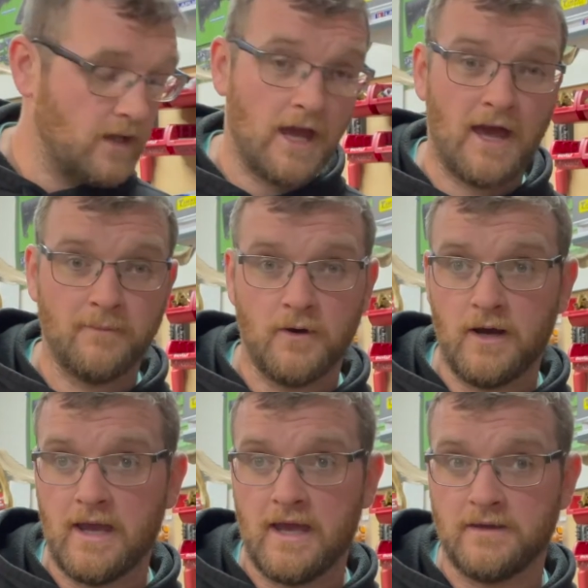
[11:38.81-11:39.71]

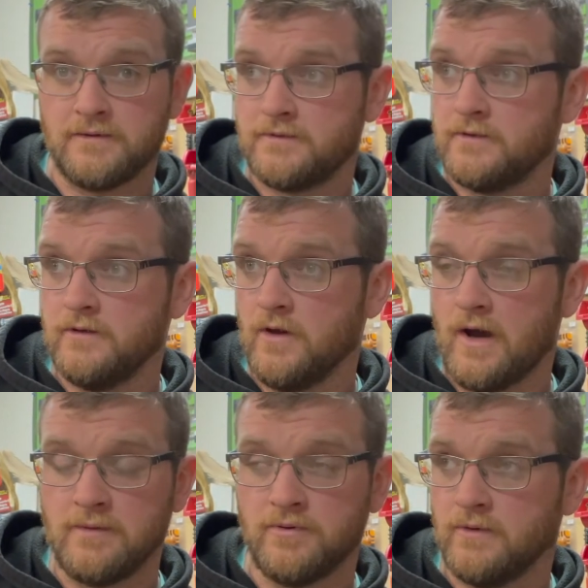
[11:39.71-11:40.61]
I had
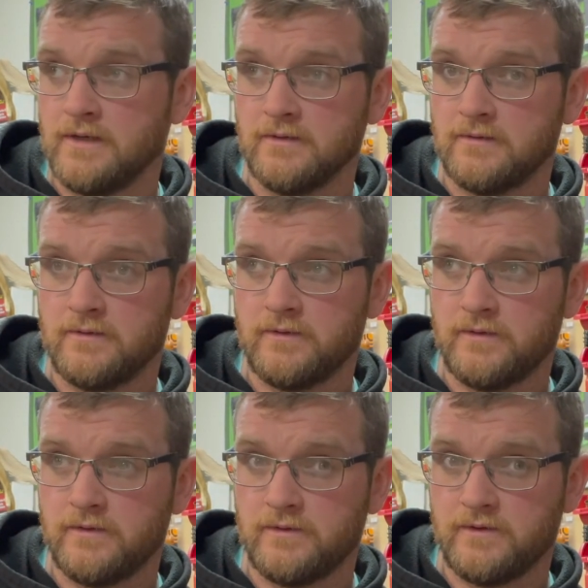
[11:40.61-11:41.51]

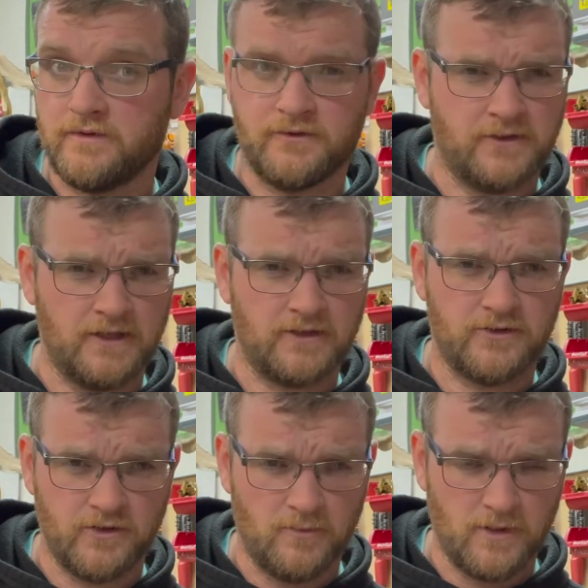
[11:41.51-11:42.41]

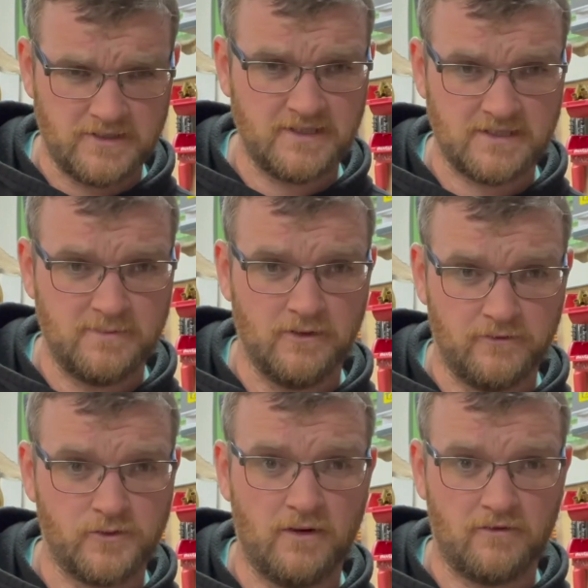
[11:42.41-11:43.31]
9.6 on my 6 mil for
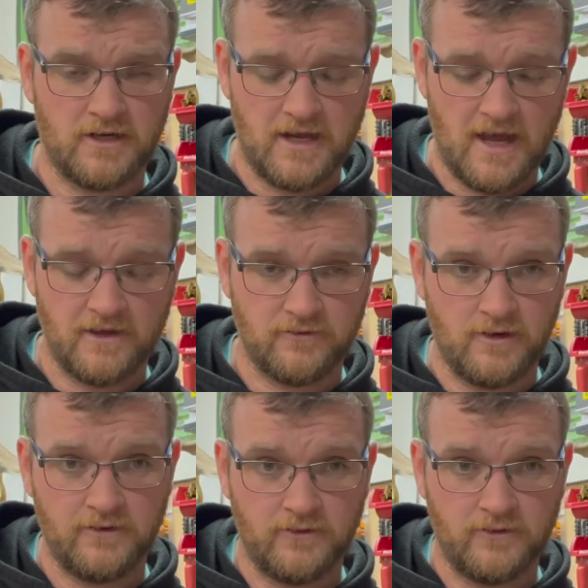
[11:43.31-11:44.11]
1200 yards, right?